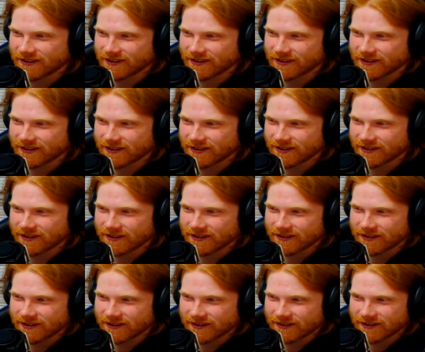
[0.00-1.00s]

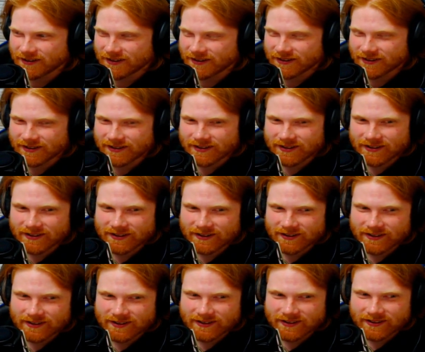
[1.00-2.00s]

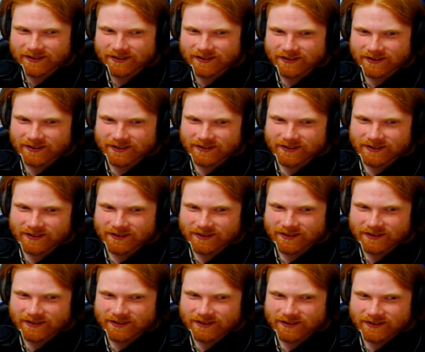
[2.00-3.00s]

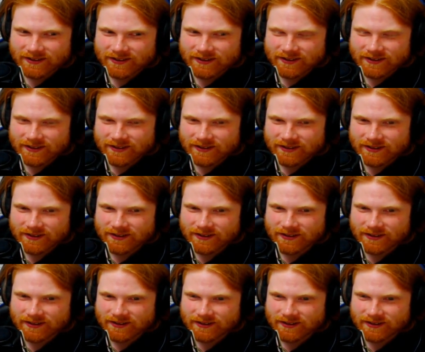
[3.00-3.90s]
No words are spoken by the person on screen.